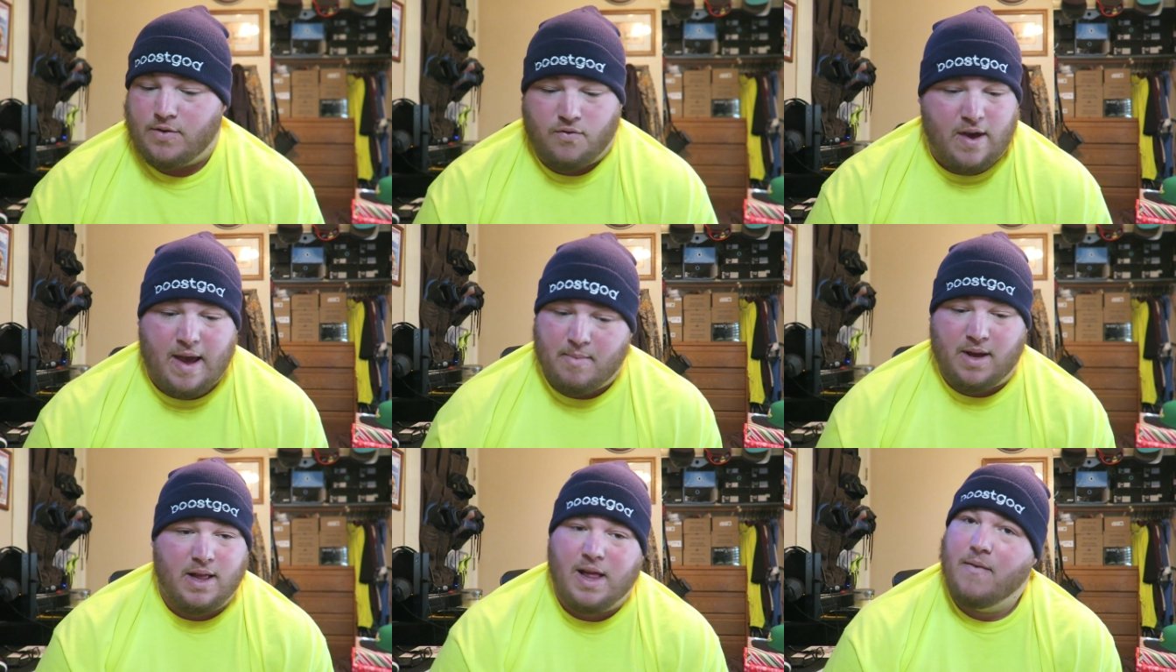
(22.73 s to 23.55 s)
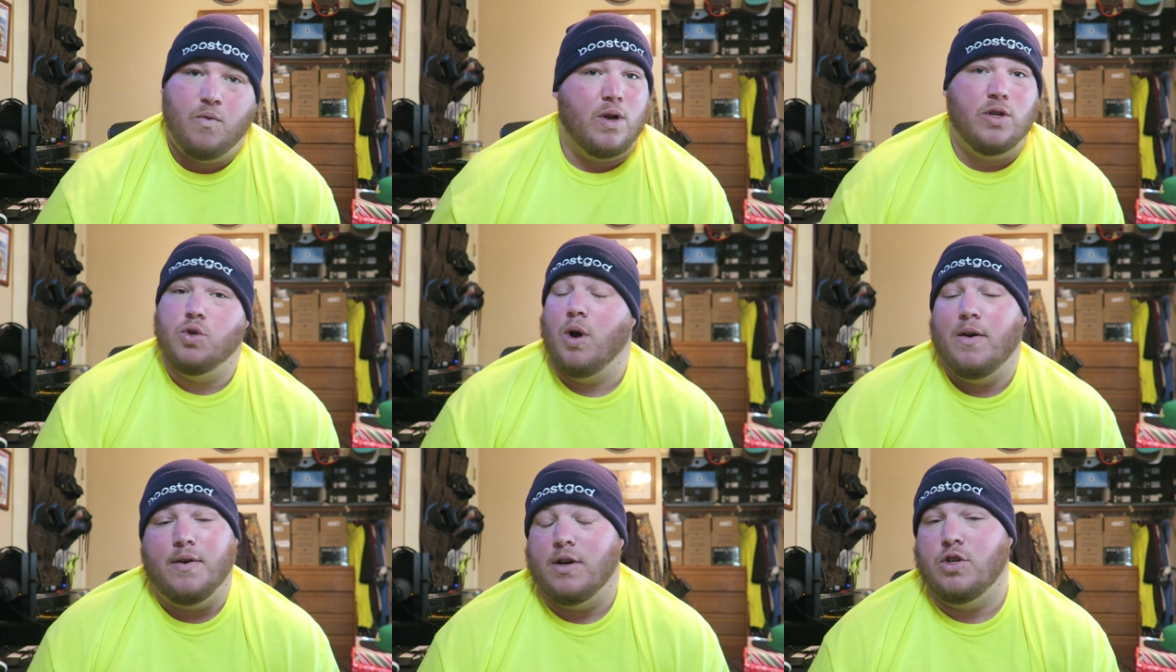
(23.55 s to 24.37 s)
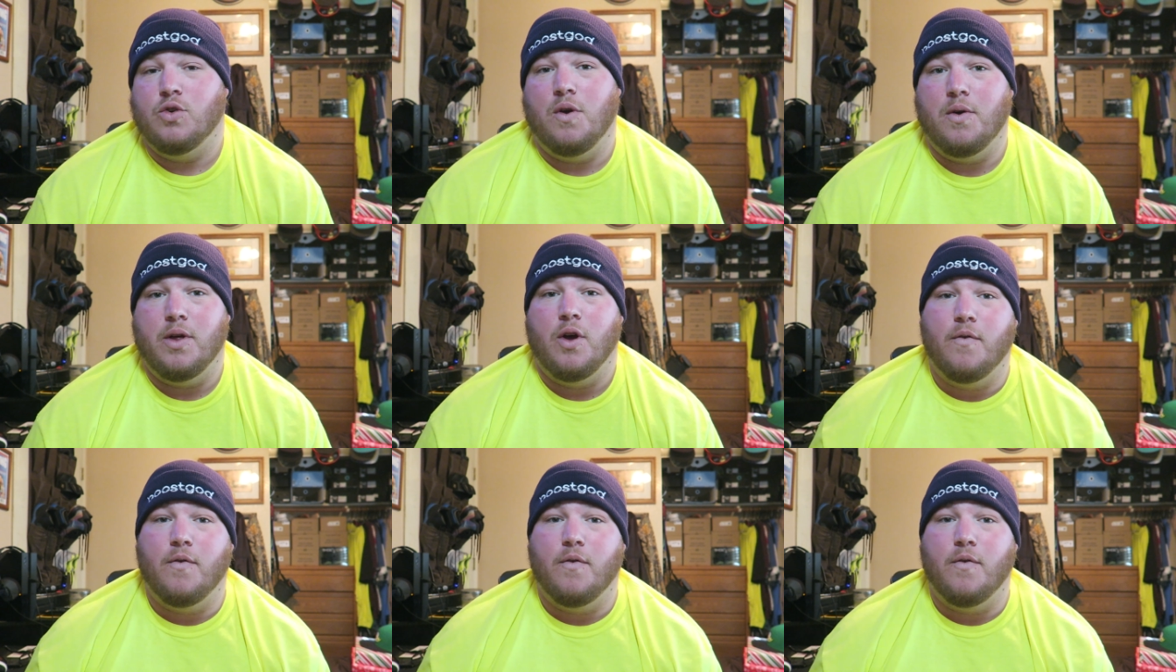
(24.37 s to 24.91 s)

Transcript: family, loved ones, whoever you're enjoying with.